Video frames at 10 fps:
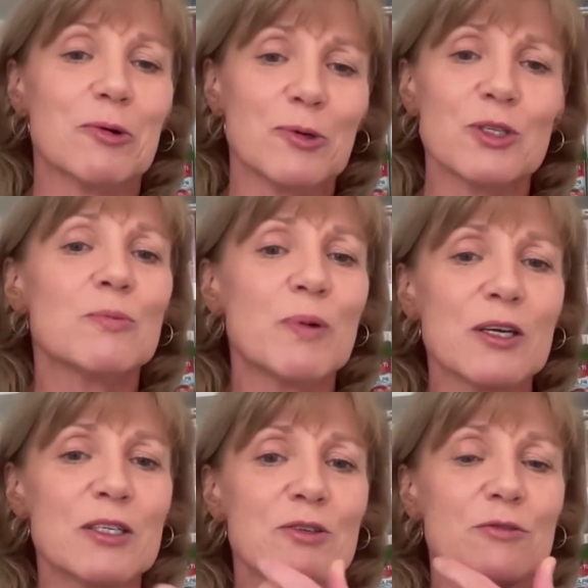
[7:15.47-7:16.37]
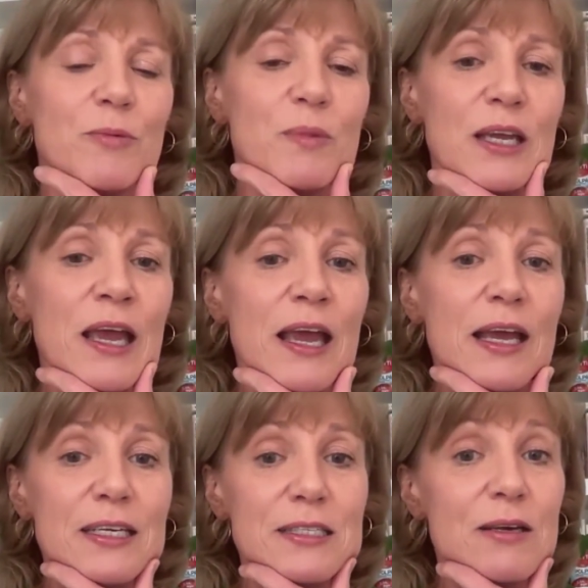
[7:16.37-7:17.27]
also personal for me,
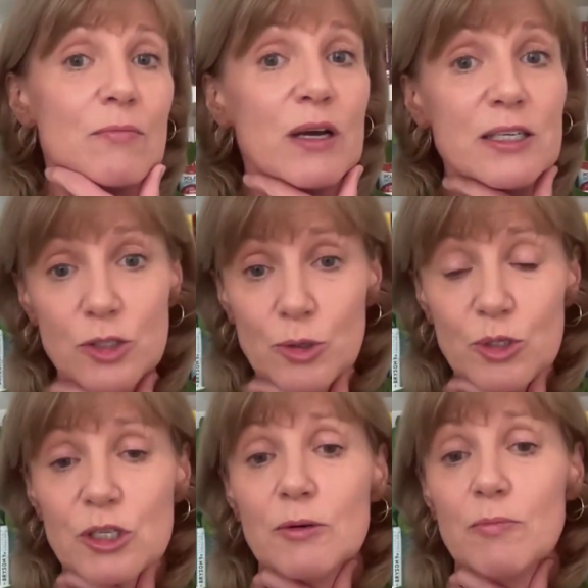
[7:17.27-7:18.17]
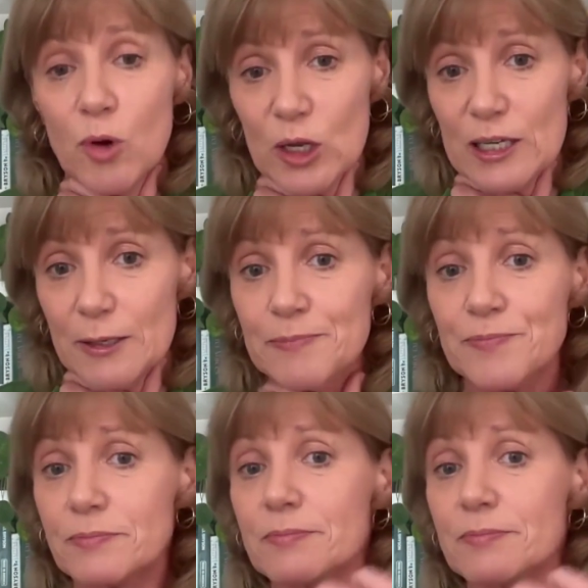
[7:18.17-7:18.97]
is that my daughter Molly